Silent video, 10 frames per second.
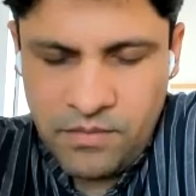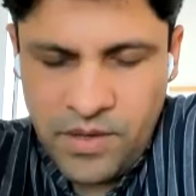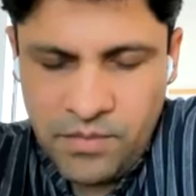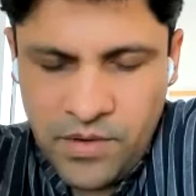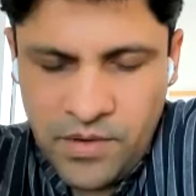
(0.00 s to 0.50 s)

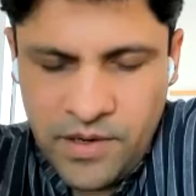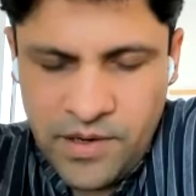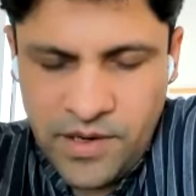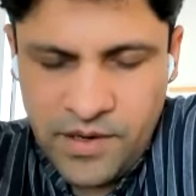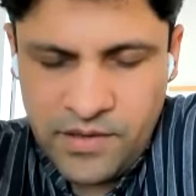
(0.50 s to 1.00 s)
people
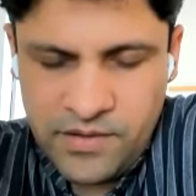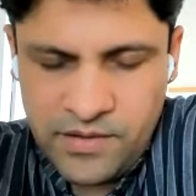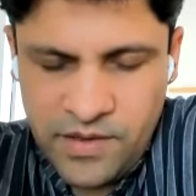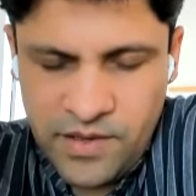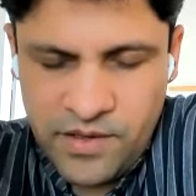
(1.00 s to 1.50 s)
clearly
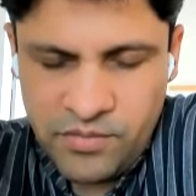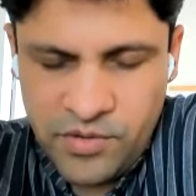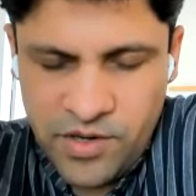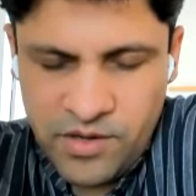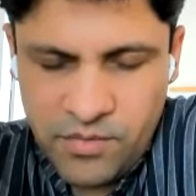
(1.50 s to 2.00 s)
see
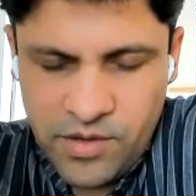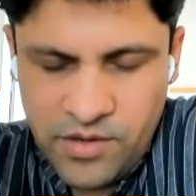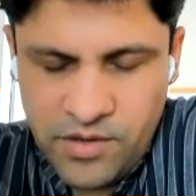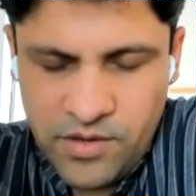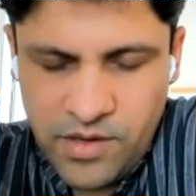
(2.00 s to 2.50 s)
this
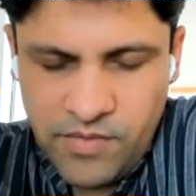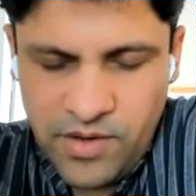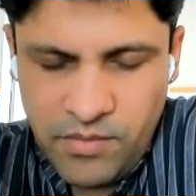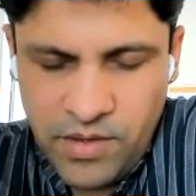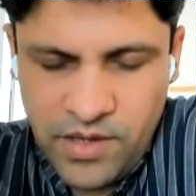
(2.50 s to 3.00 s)
predicament,
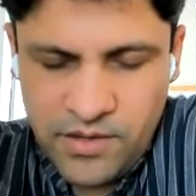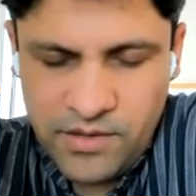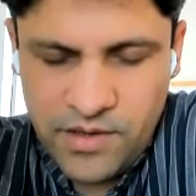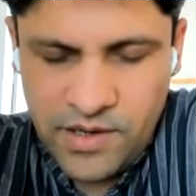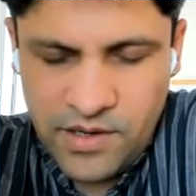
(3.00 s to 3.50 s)
living
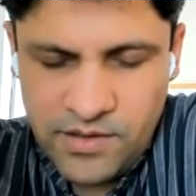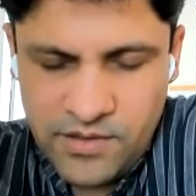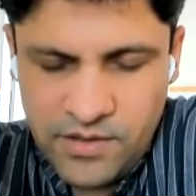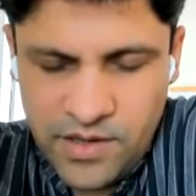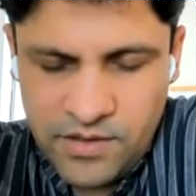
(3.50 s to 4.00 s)
beings
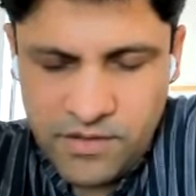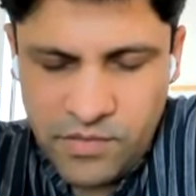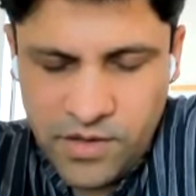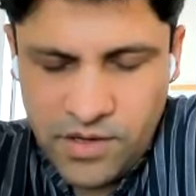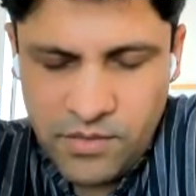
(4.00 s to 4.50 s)
clearly see
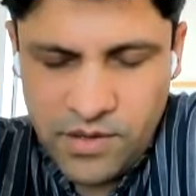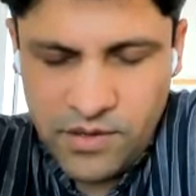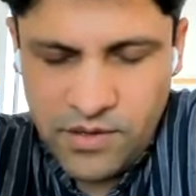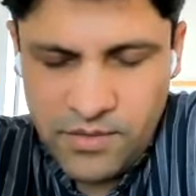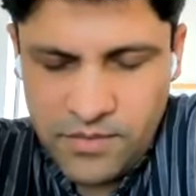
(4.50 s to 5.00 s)
this predicament,